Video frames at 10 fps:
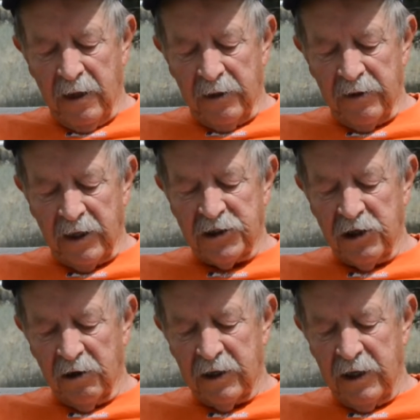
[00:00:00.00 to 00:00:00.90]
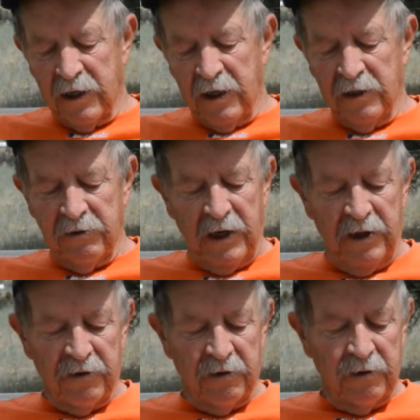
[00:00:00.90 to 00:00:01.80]
then chunk it into
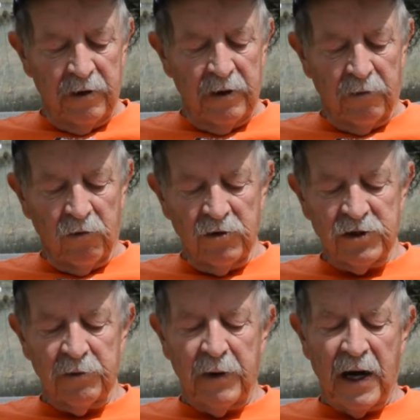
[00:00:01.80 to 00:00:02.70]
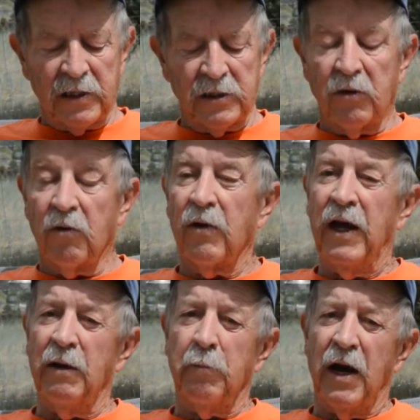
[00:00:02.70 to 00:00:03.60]
either a rooster box or a
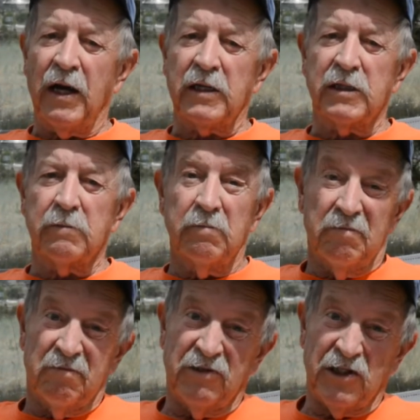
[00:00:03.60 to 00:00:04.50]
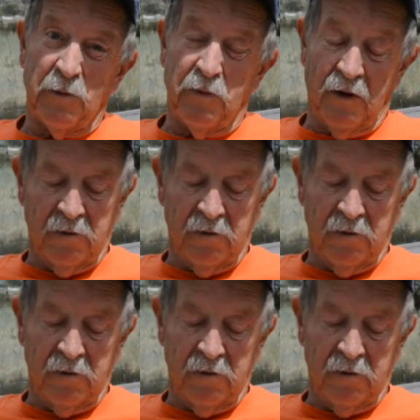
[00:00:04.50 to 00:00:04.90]
hen box. Simple.